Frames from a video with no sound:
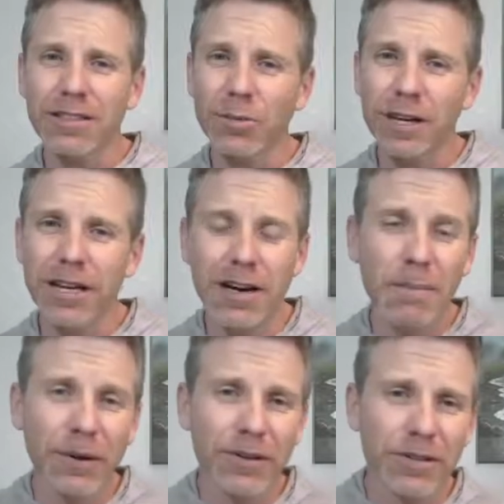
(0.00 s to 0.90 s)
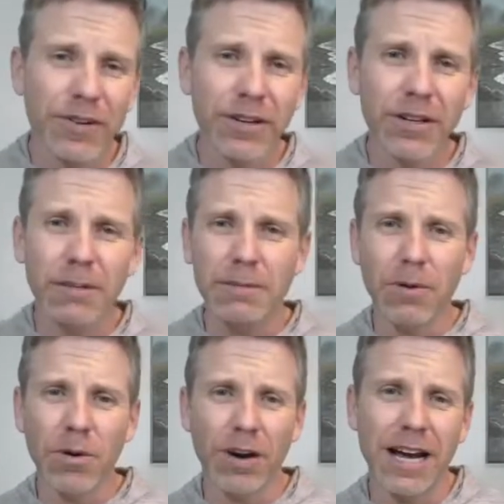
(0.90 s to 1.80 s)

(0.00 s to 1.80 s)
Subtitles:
So we persevered a little bit more,